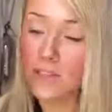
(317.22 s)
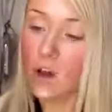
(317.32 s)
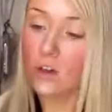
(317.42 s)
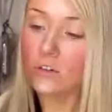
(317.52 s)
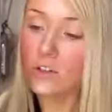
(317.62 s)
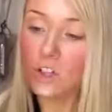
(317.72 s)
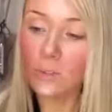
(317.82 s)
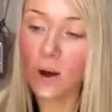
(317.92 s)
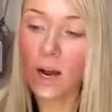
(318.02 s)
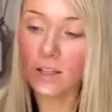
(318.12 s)
this e.l.f.
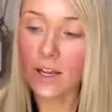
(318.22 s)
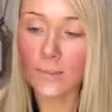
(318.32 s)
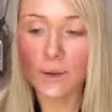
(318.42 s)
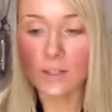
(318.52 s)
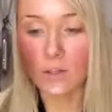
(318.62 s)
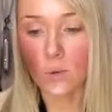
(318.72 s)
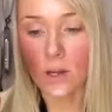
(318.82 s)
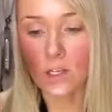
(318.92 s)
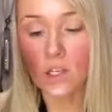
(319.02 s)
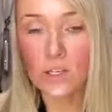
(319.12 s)
Shimmer Eyeliner Pencil
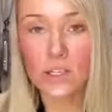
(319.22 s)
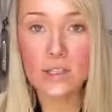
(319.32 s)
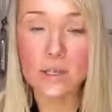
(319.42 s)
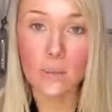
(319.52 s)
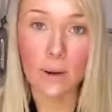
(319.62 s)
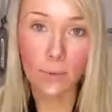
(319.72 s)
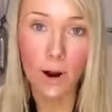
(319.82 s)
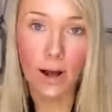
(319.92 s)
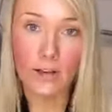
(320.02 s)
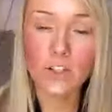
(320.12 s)
and use this in my
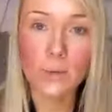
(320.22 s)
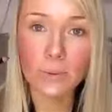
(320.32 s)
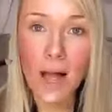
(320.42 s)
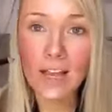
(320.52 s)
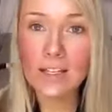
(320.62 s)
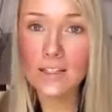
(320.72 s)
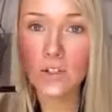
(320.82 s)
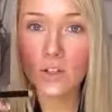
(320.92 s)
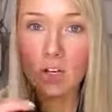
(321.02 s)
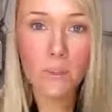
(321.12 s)
brows. So black is
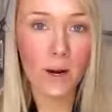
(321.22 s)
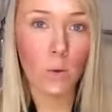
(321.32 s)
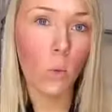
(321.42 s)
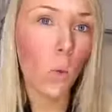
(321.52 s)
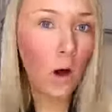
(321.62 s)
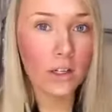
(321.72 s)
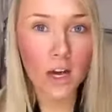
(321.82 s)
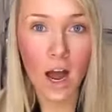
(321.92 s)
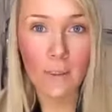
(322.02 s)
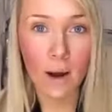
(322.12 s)
good no matter
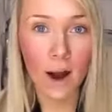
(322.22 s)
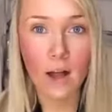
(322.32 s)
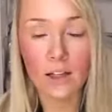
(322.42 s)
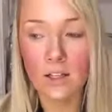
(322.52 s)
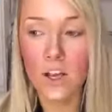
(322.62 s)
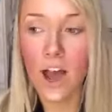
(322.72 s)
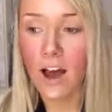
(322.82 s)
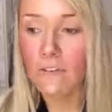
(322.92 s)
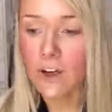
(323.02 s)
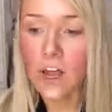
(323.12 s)
what eyebrow colour you
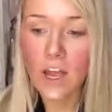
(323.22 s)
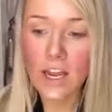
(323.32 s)
have.